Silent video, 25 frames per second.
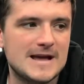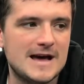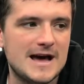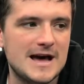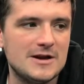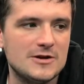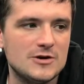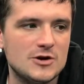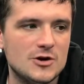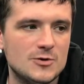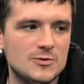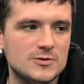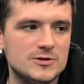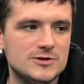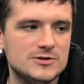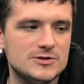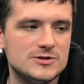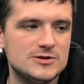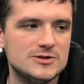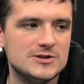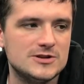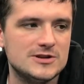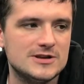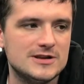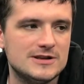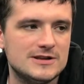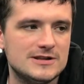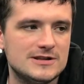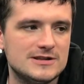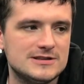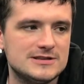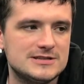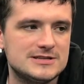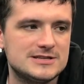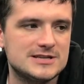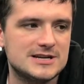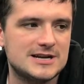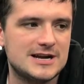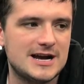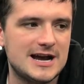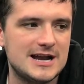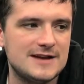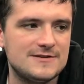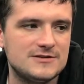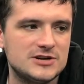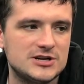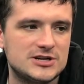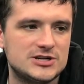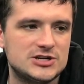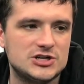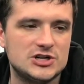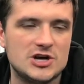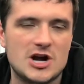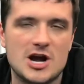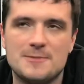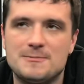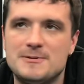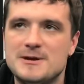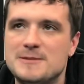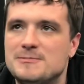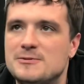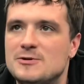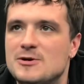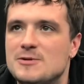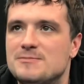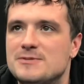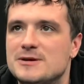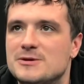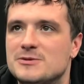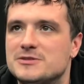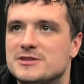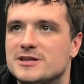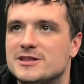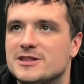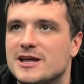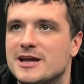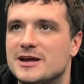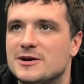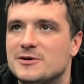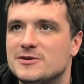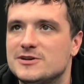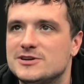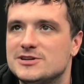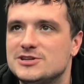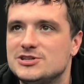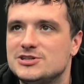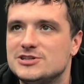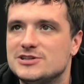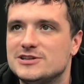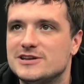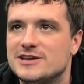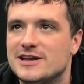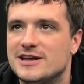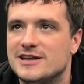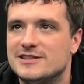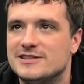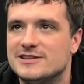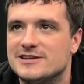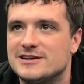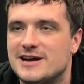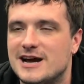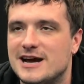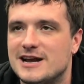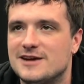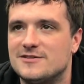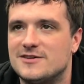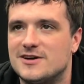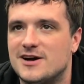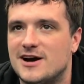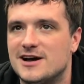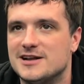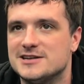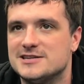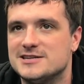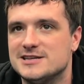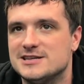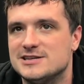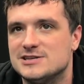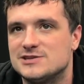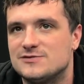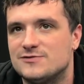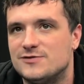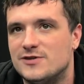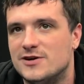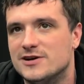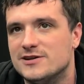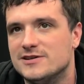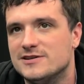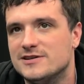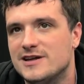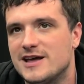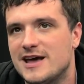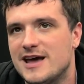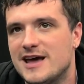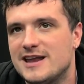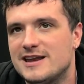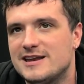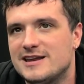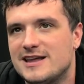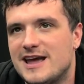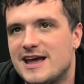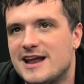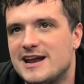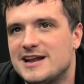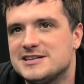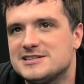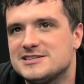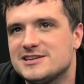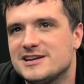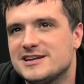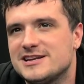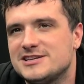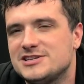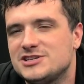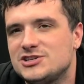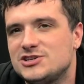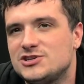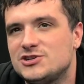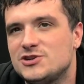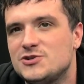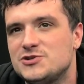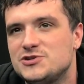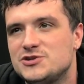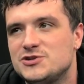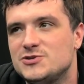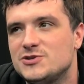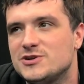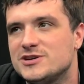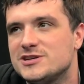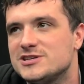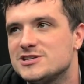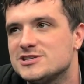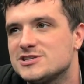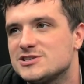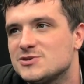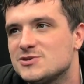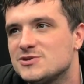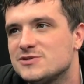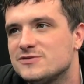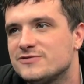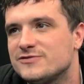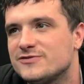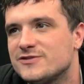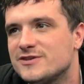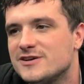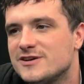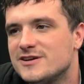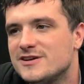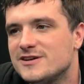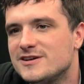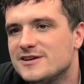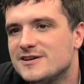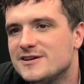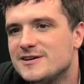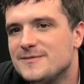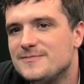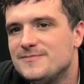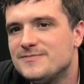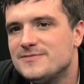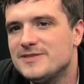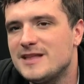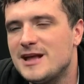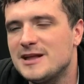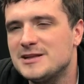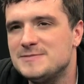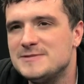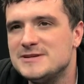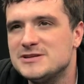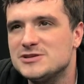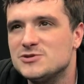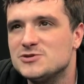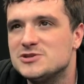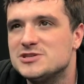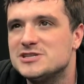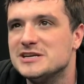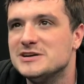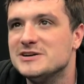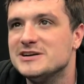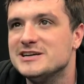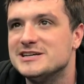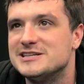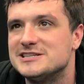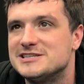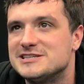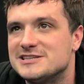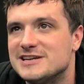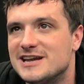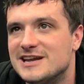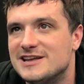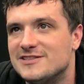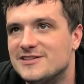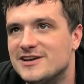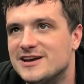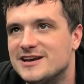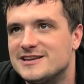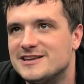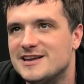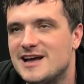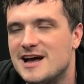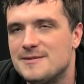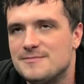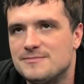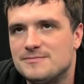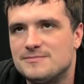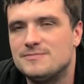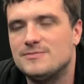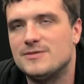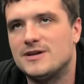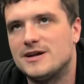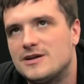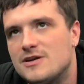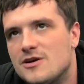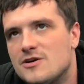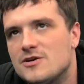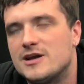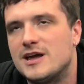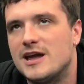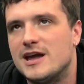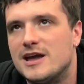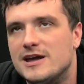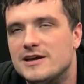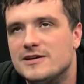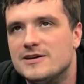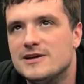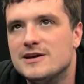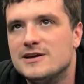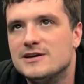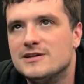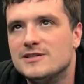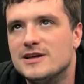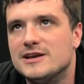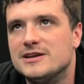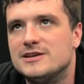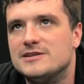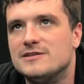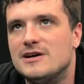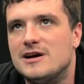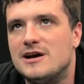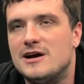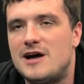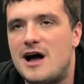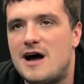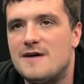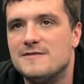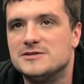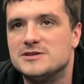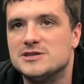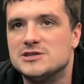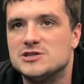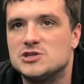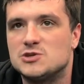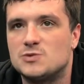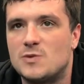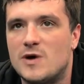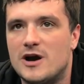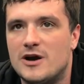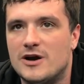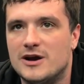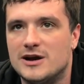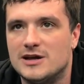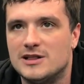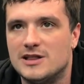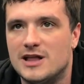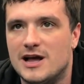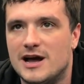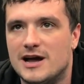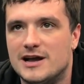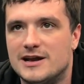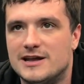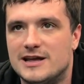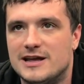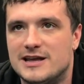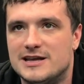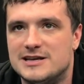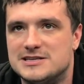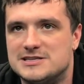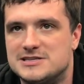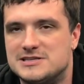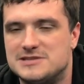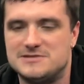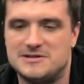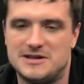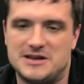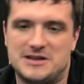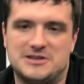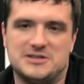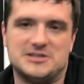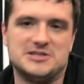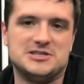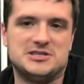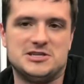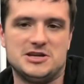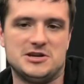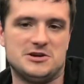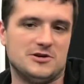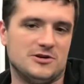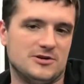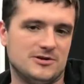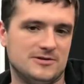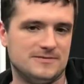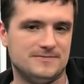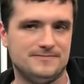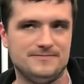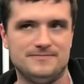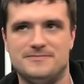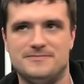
I don't know. To kind of to shock people a bit with the language and the kind of content is fun, and and it's like it just shows you you can just sort of not be so serious and like not like okay like obviously swearing a lot is like considered